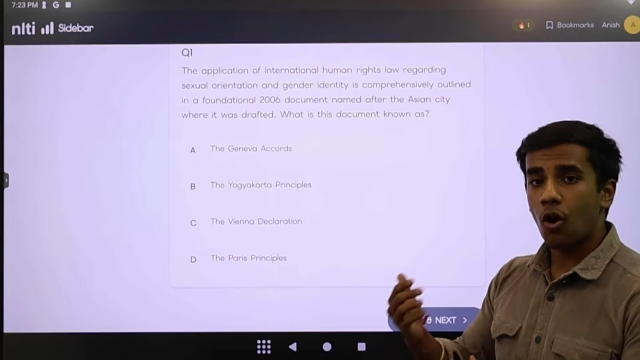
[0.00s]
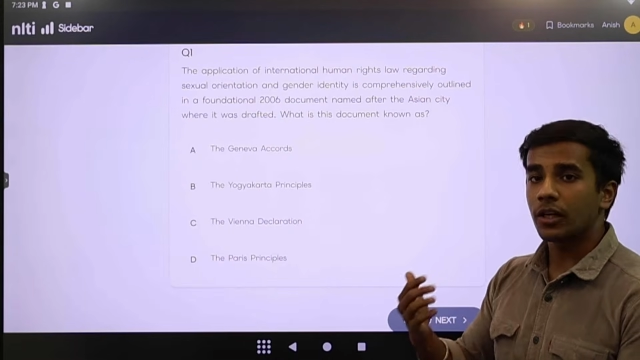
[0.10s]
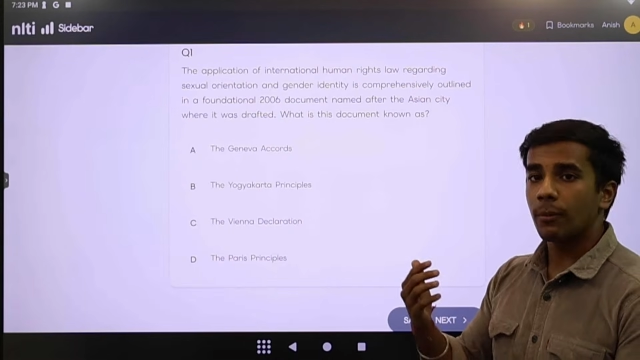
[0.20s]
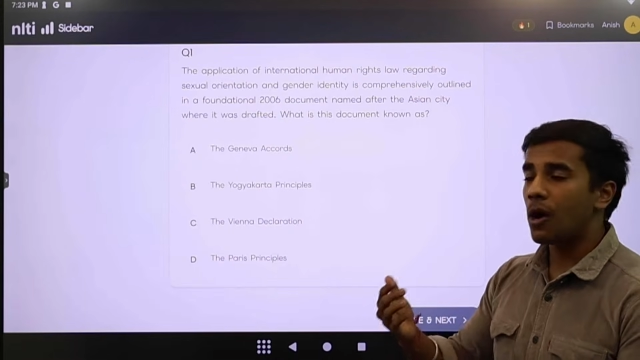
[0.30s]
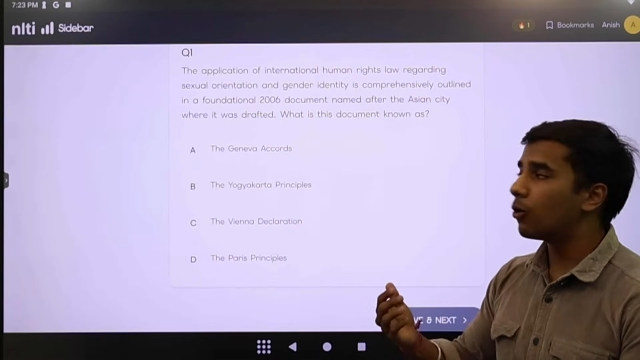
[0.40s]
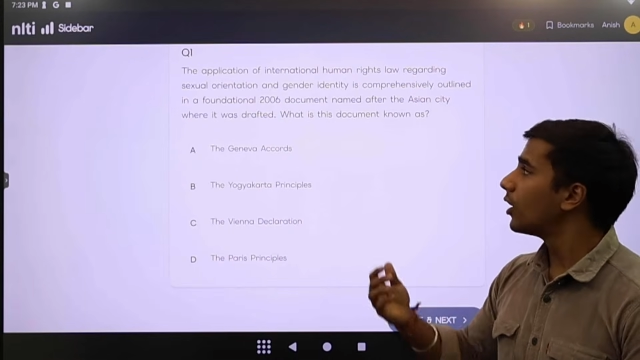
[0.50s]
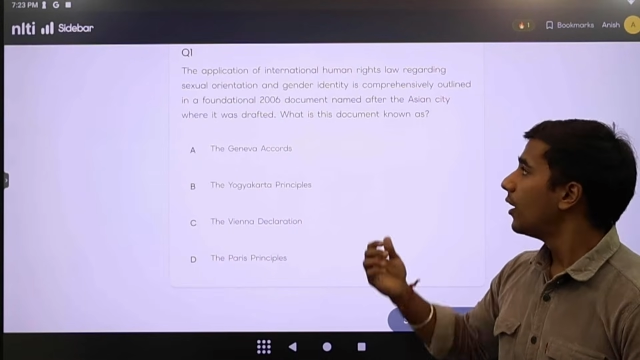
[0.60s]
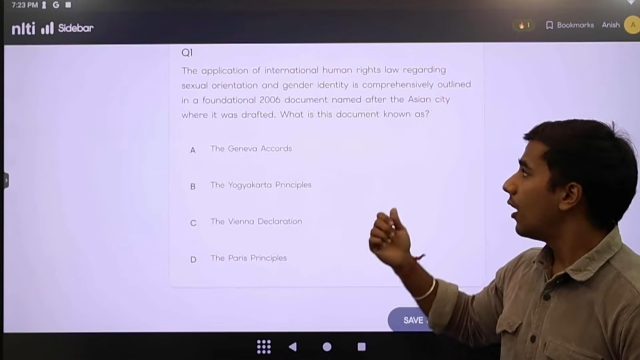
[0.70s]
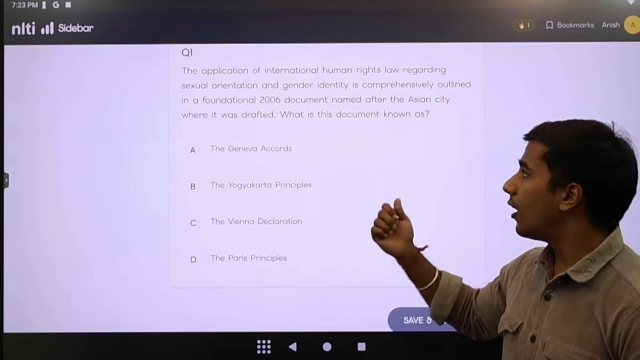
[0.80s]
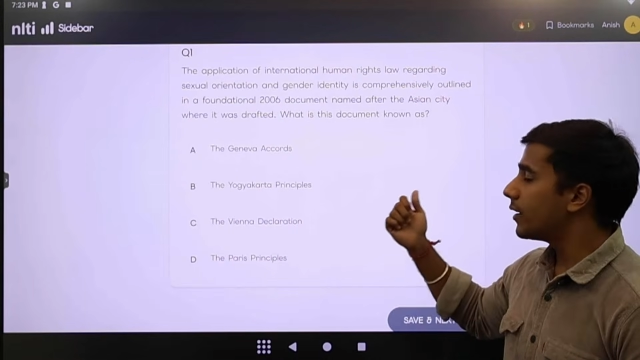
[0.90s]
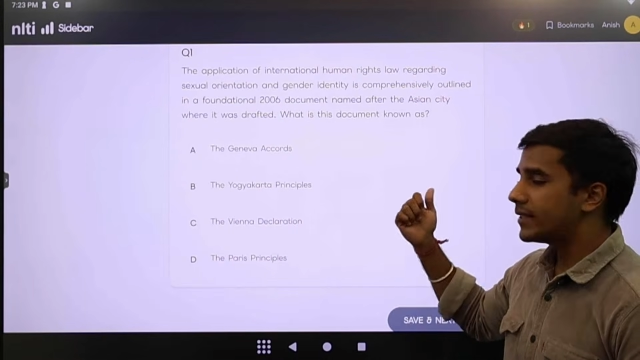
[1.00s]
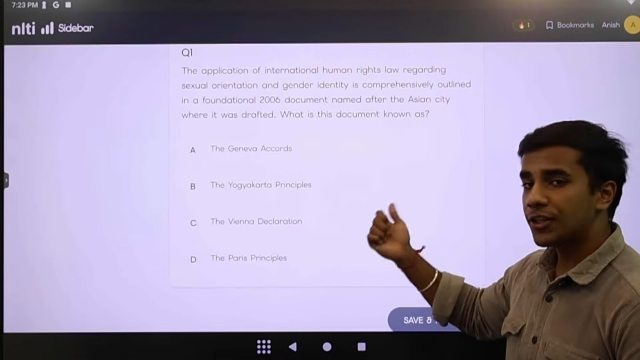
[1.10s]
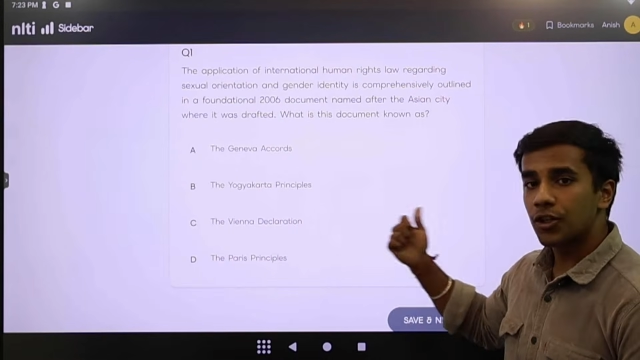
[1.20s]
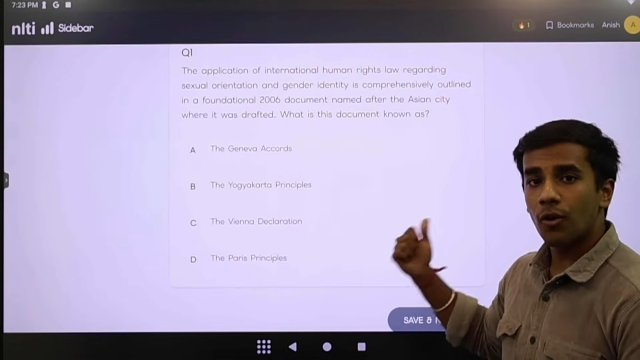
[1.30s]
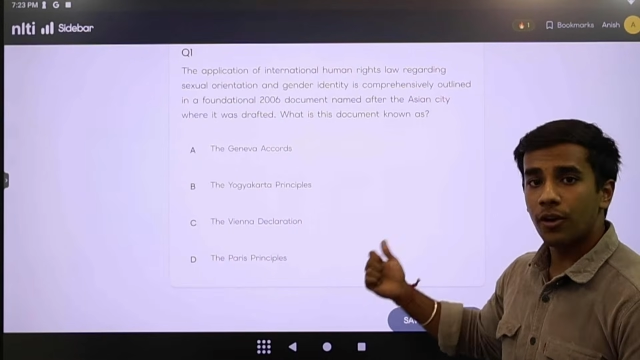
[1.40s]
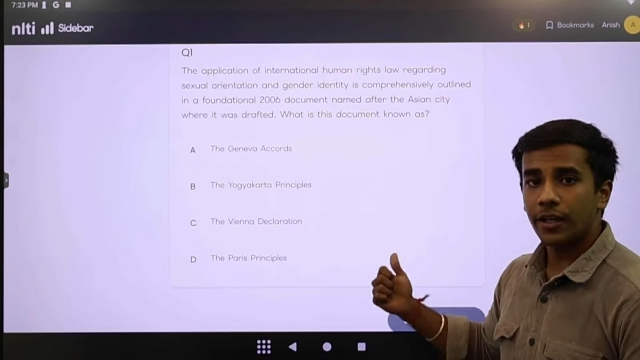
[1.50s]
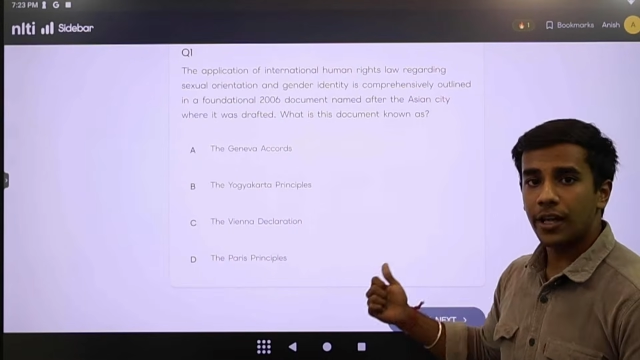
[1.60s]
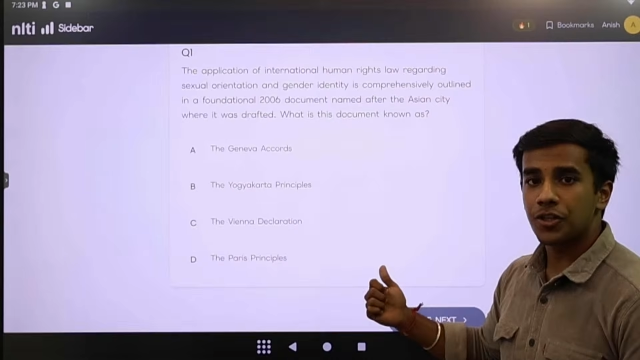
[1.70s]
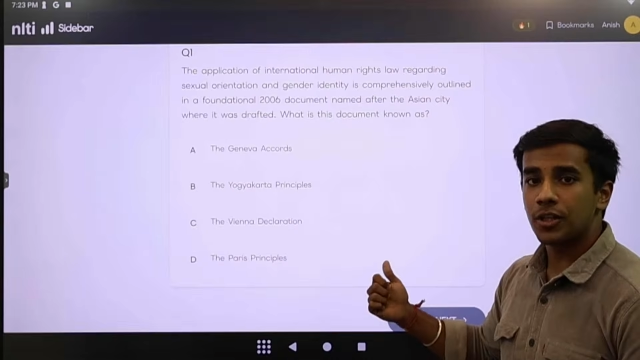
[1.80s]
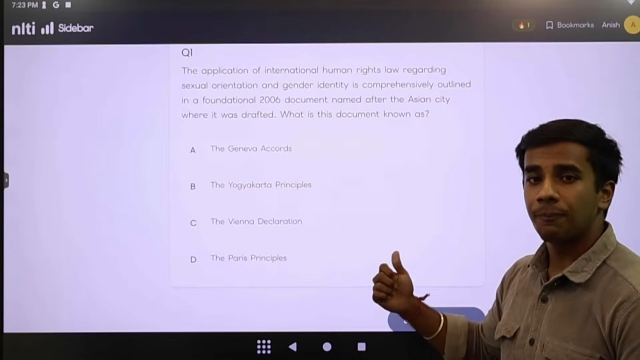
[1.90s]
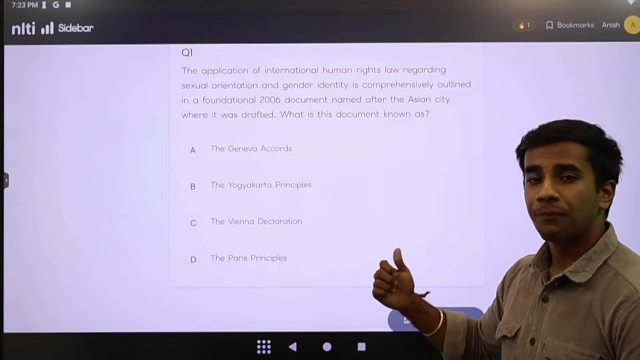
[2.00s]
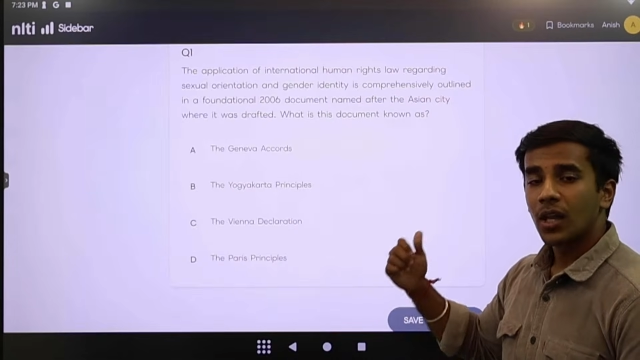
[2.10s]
about sexual orientation